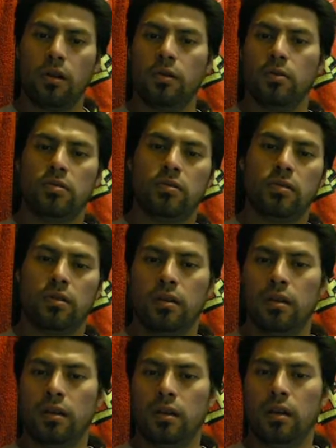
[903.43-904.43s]
grows.
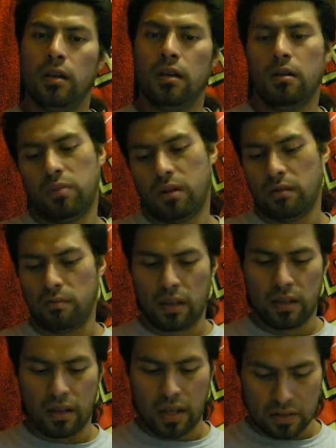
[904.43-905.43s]

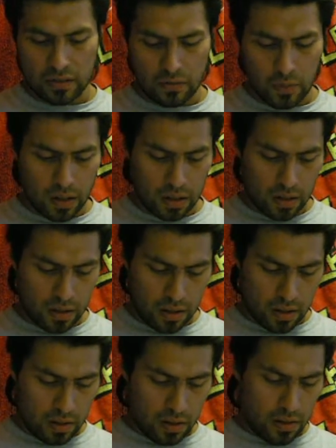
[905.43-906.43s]
But be that as it may,